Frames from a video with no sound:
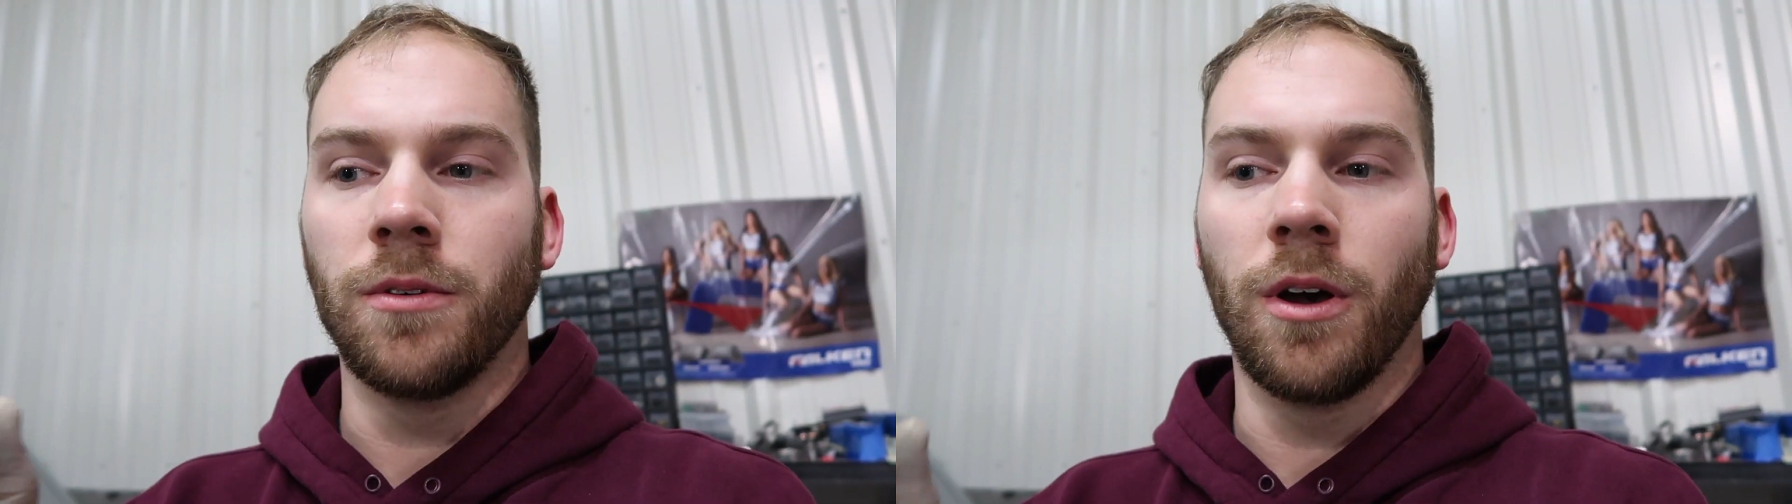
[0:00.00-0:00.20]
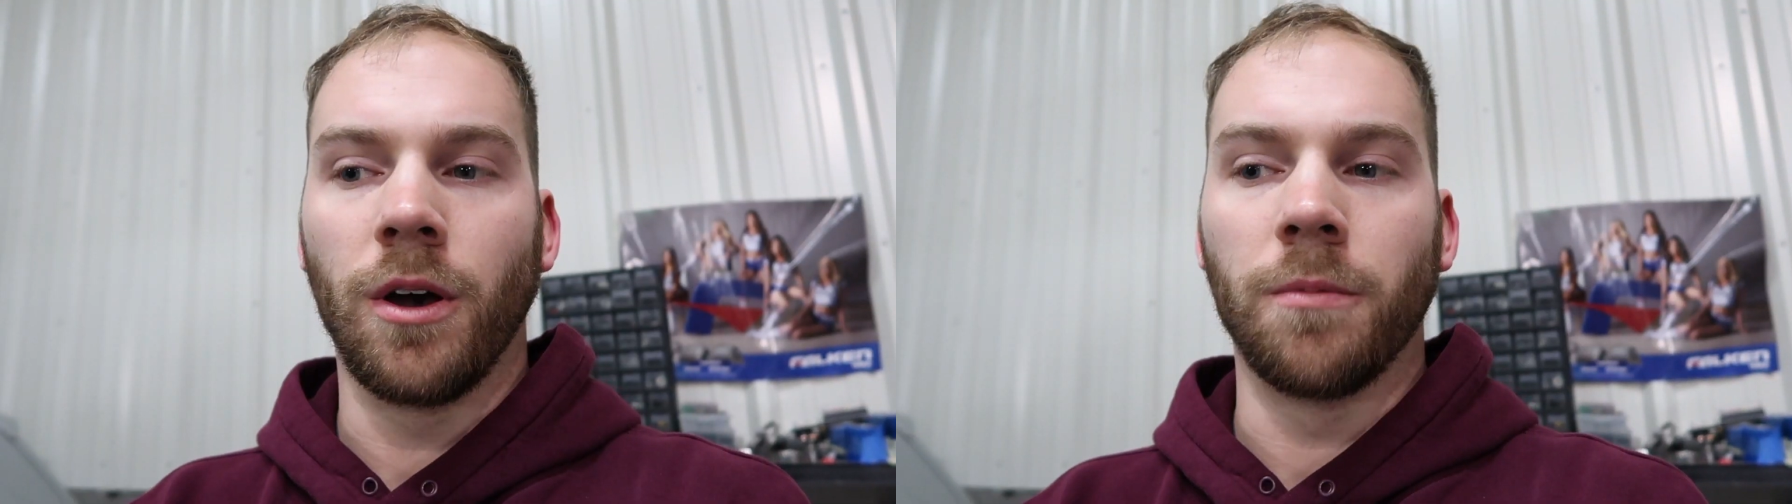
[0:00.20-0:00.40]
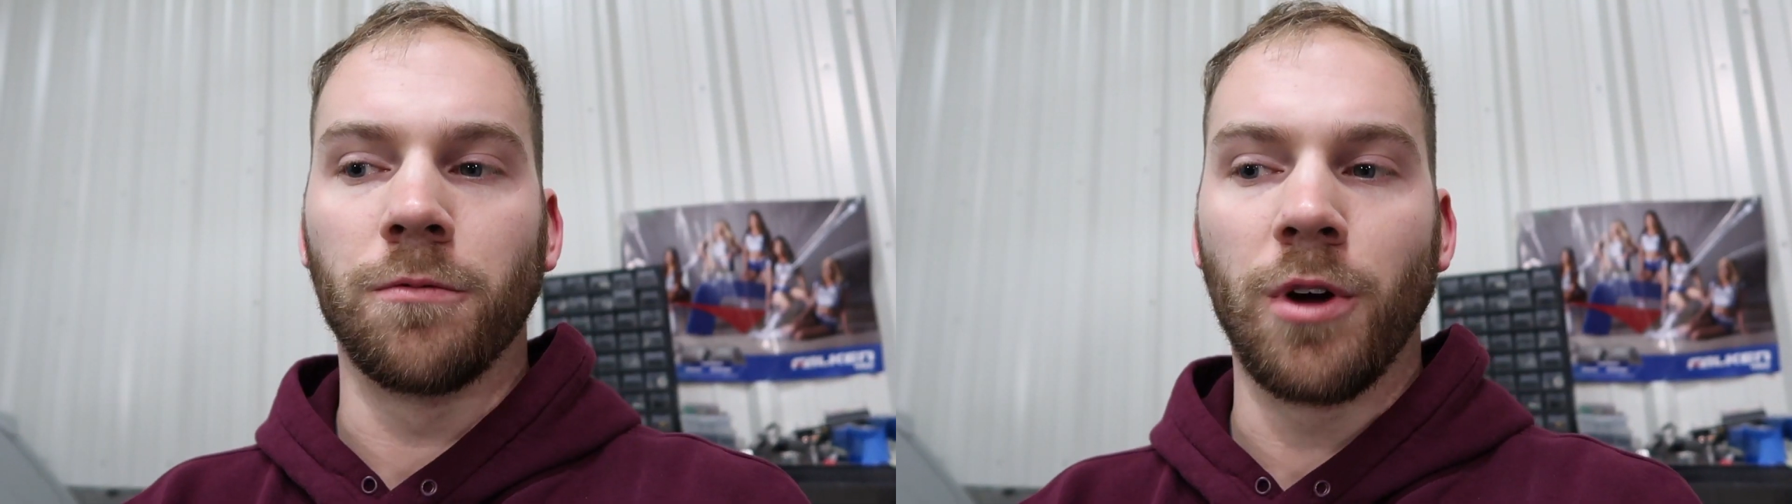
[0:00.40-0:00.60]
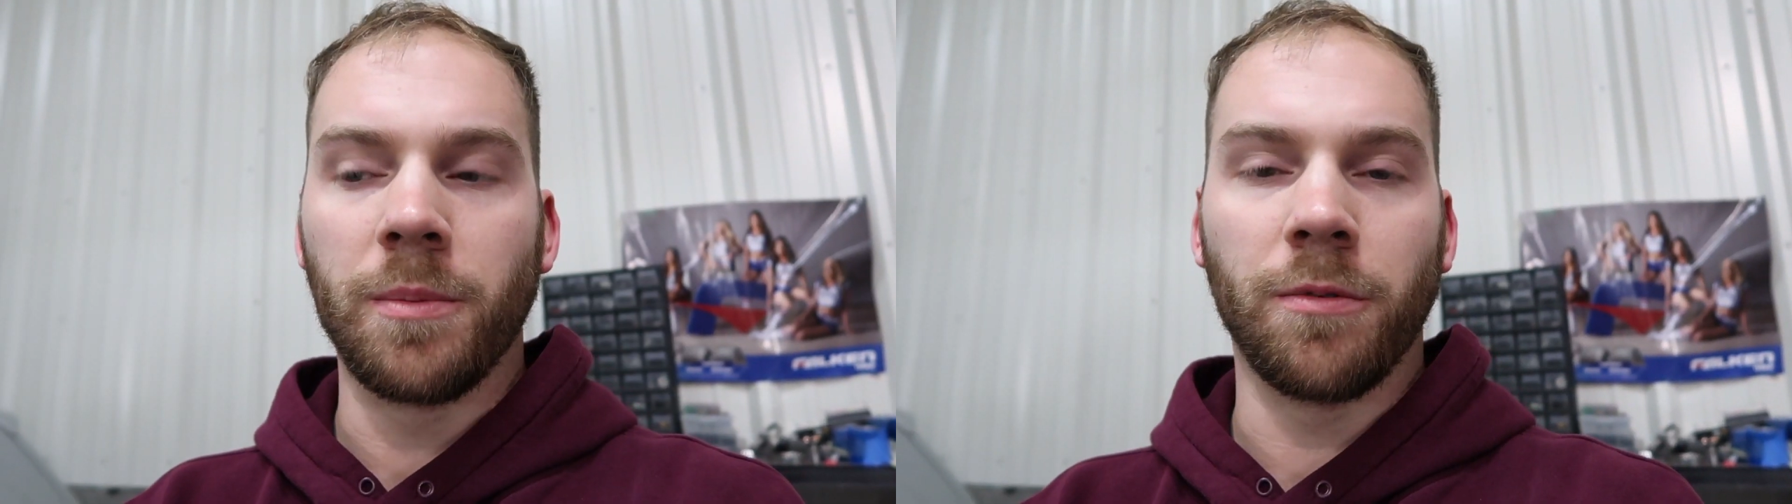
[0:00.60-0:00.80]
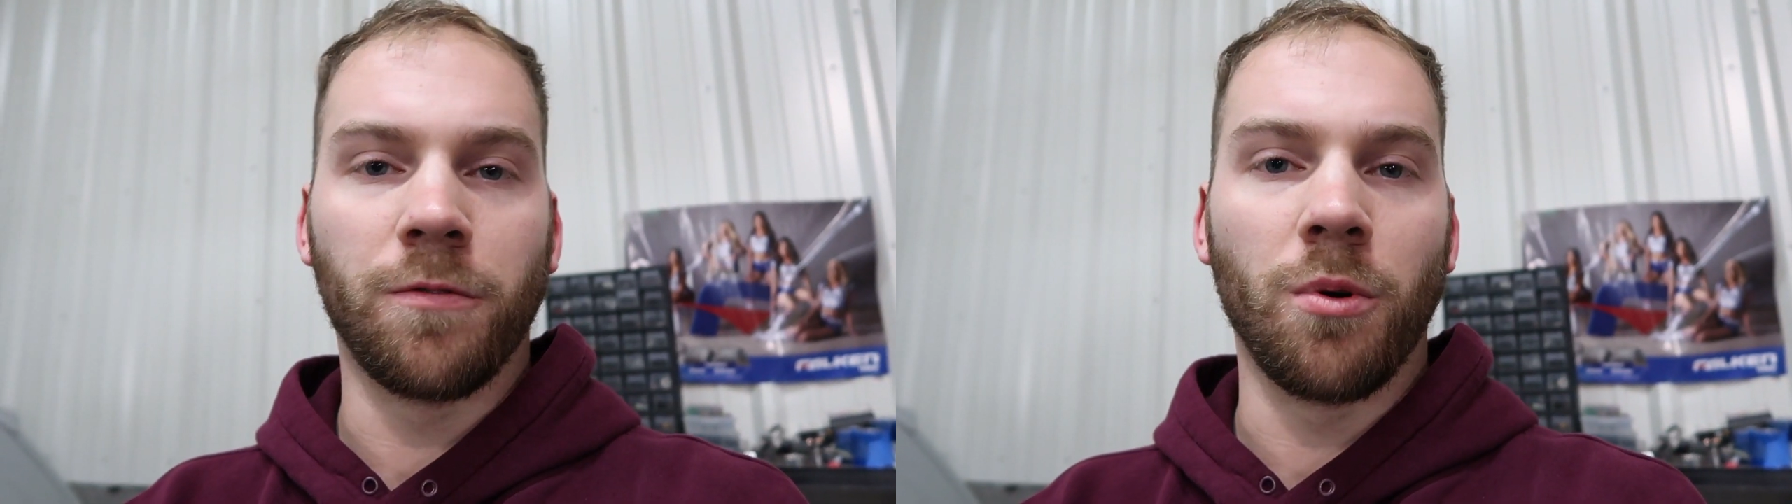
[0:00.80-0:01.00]

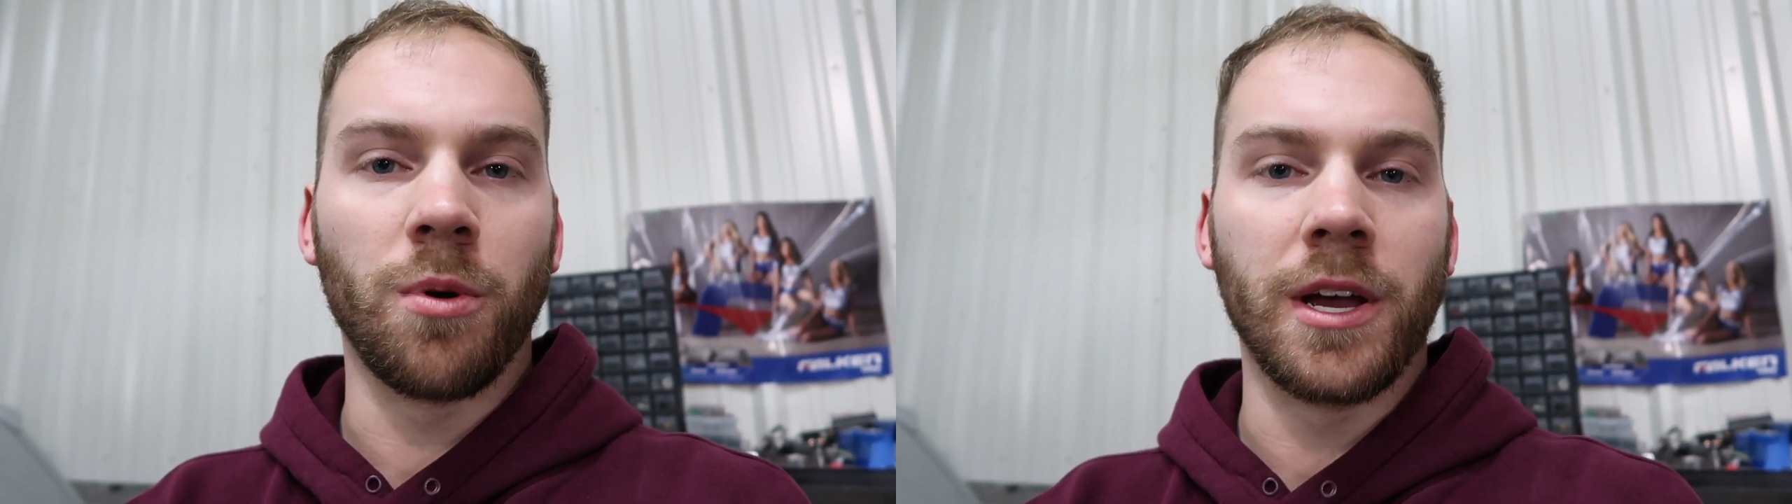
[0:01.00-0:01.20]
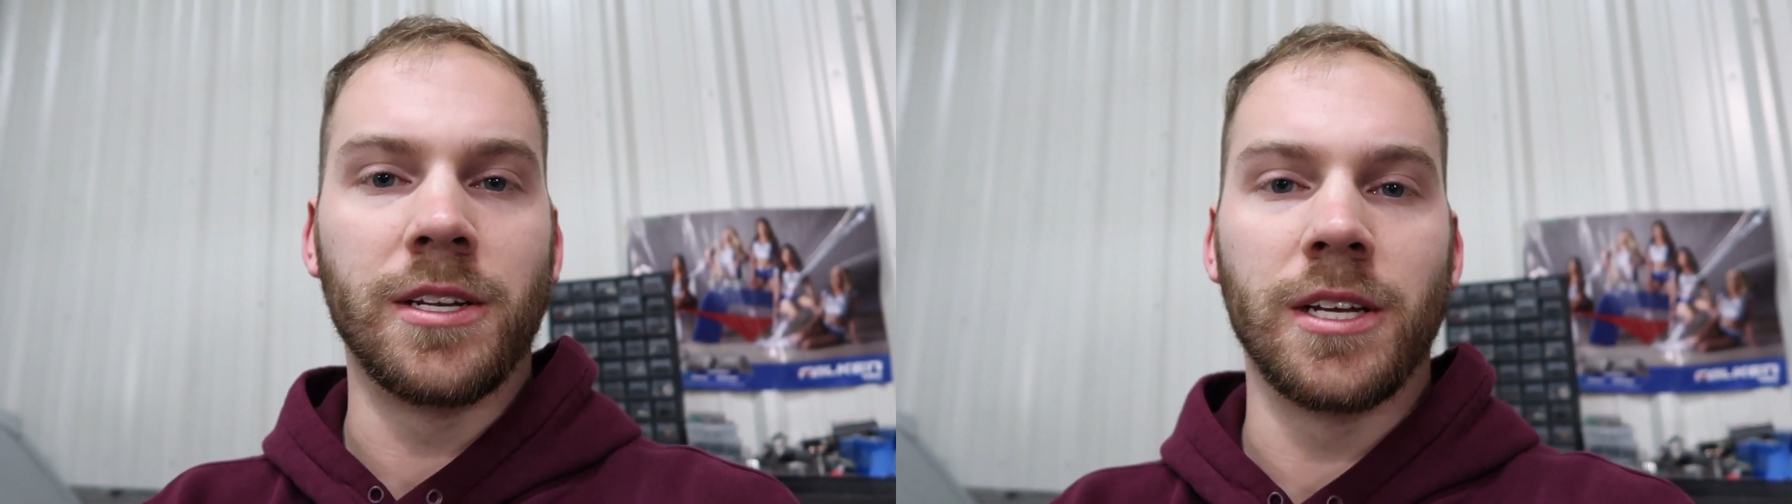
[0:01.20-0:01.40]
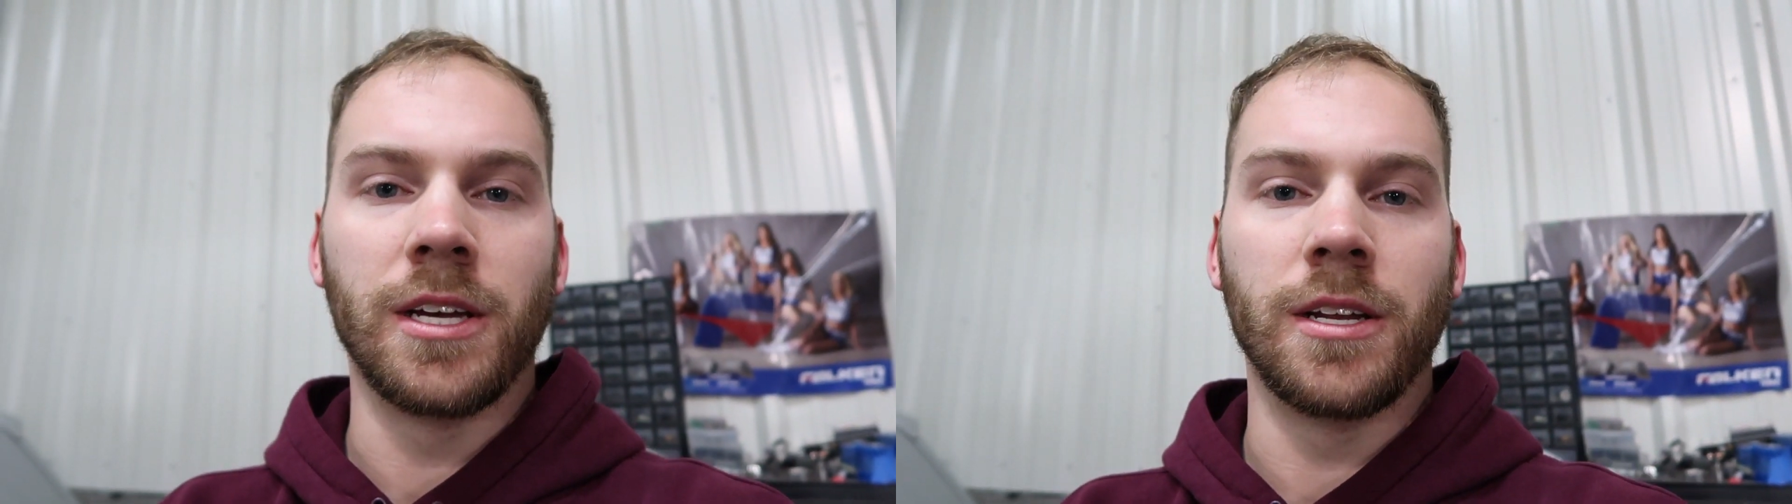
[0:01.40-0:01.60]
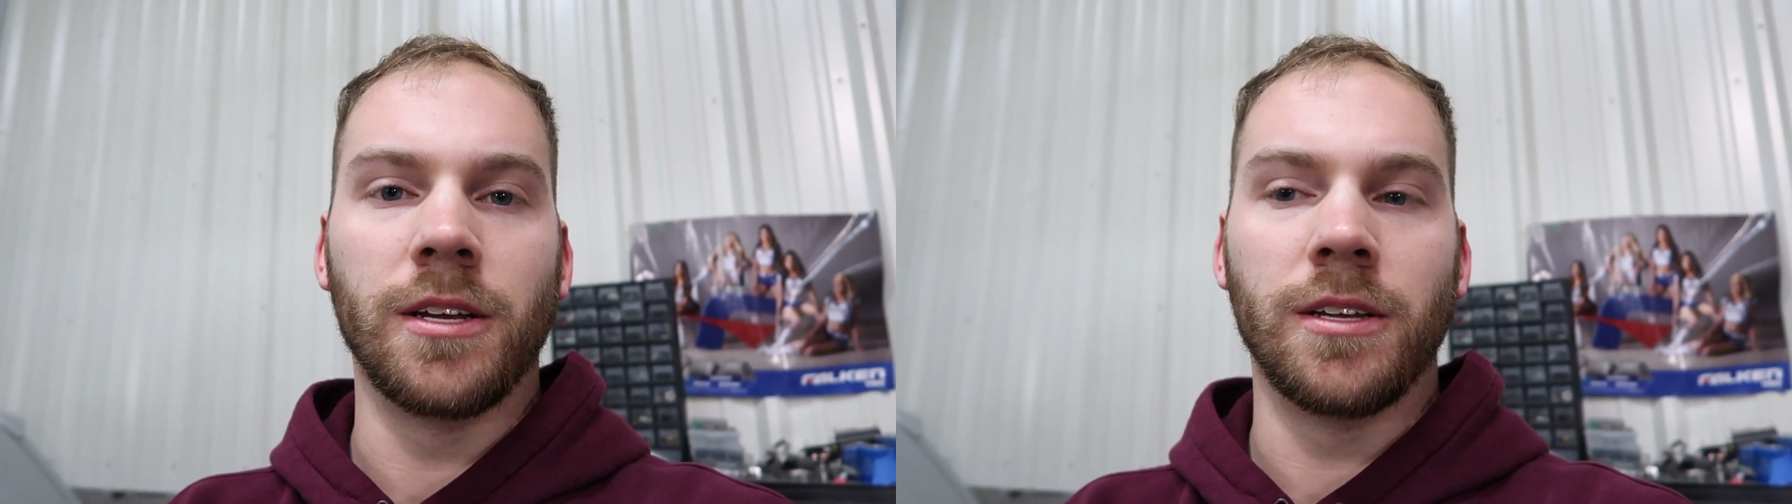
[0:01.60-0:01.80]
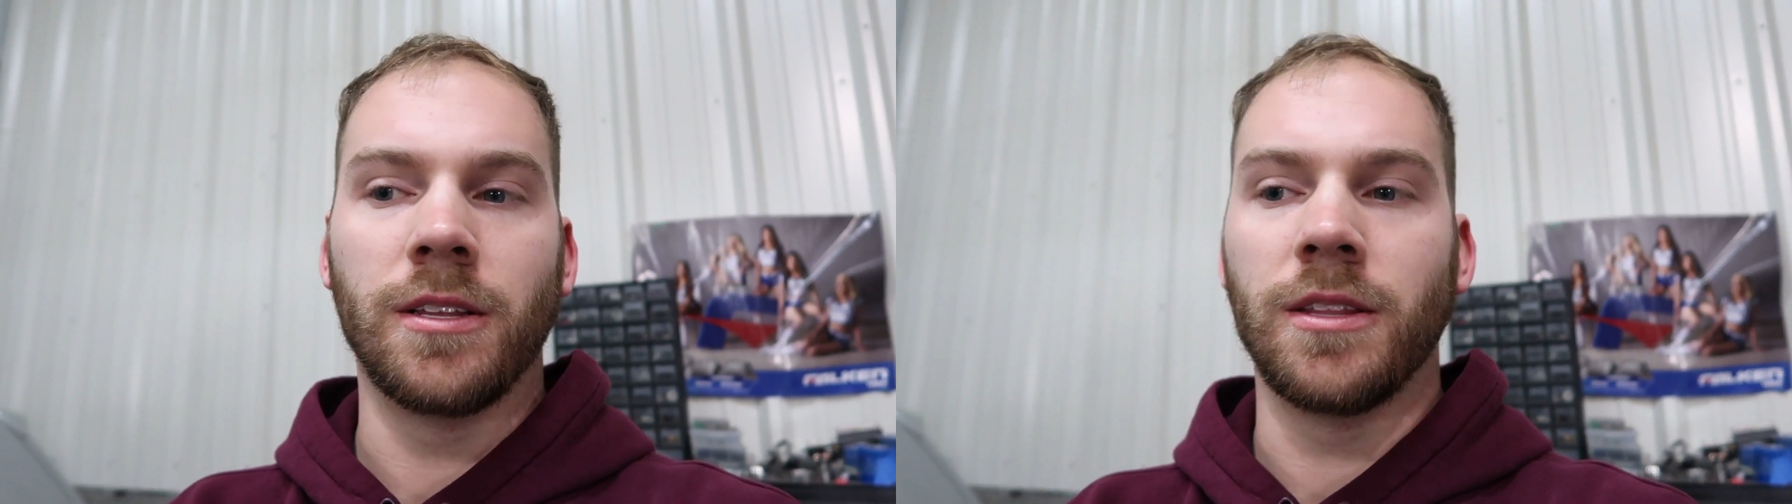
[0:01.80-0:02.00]
right before I did